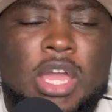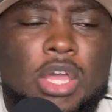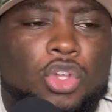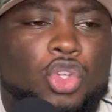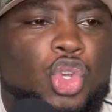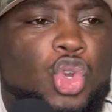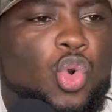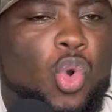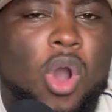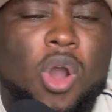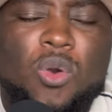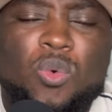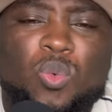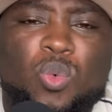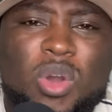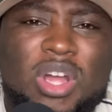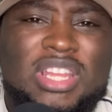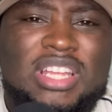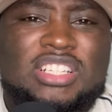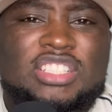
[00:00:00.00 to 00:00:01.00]
You are
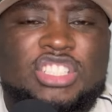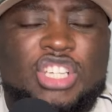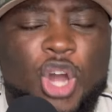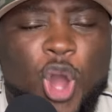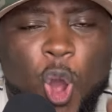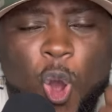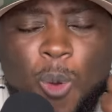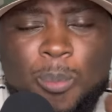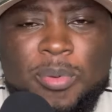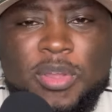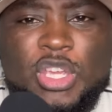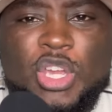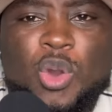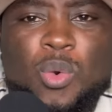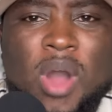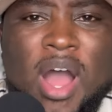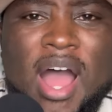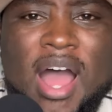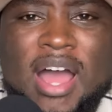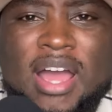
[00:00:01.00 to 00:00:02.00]
willing to open
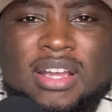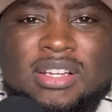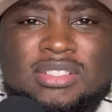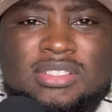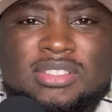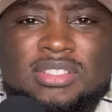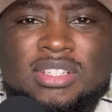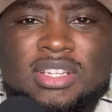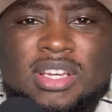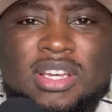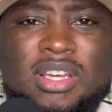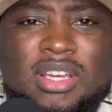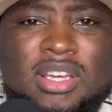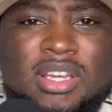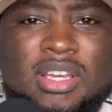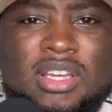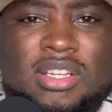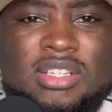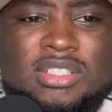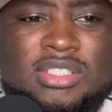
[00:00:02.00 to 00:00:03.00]
your eyes.
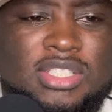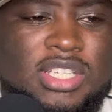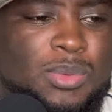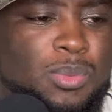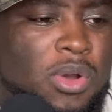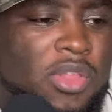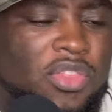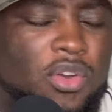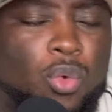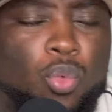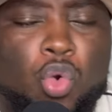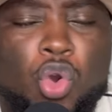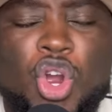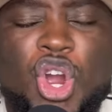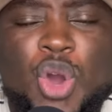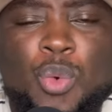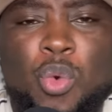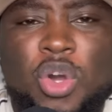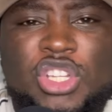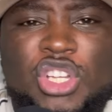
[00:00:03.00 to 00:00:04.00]
See what the
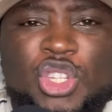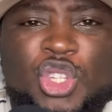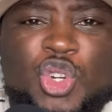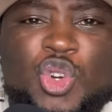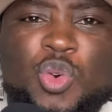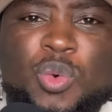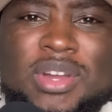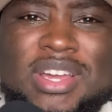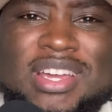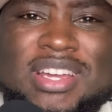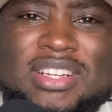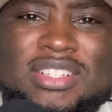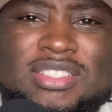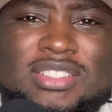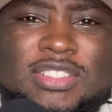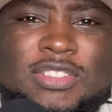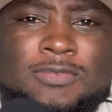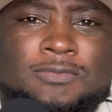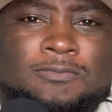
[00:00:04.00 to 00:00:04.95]
world want to do is